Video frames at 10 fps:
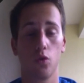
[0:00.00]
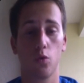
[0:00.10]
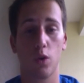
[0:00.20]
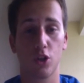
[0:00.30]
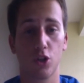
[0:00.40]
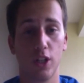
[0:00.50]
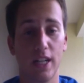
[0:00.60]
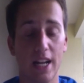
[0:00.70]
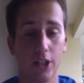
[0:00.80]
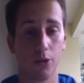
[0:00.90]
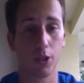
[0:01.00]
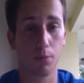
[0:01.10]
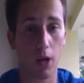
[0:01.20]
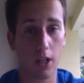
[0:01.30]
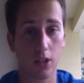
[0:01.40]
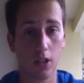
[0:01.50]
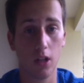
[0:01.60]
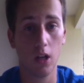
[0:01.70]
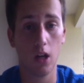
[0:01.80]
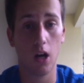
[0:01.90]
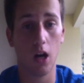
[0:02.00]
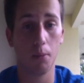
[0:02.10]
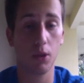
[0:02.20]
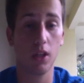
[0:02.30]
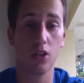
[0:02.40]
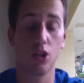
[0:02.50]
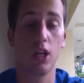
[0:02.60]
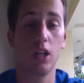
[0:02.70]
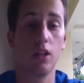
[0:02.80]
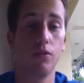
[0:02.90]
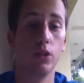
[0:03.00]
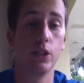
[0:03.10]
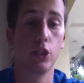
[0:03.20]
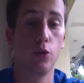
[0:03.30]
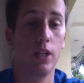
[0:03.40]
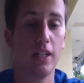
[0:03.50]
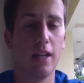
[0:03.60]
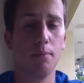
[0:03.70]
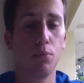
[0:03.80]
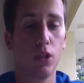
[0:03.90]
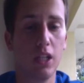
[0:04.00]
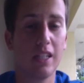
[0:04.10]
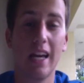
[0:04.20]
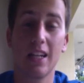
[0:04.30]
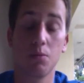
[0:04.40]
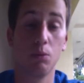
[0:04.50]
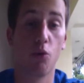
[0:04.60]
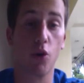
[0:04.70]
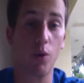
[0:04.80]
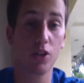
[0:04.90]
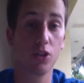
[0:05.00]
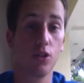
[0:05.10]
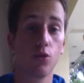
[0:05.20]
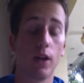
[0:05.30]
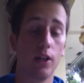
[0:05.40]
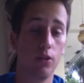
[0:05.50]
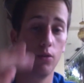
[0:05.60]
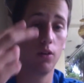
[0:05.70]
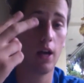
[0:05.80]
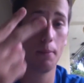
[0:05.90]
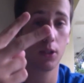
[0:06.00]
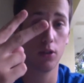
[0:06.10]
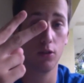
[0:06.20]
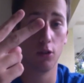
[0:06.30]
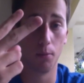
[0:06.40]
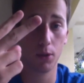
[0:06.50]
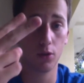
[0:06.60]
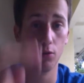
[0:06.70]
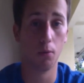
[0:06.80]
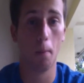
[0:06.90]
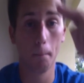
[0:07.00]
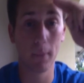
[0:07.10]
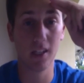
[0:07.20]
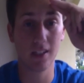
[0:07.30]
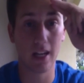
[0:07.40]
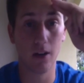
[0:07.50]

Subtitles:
question and answer response. Please like it if you enjoyed it, and please ask me more questions so I can do episode number 2. Peace out.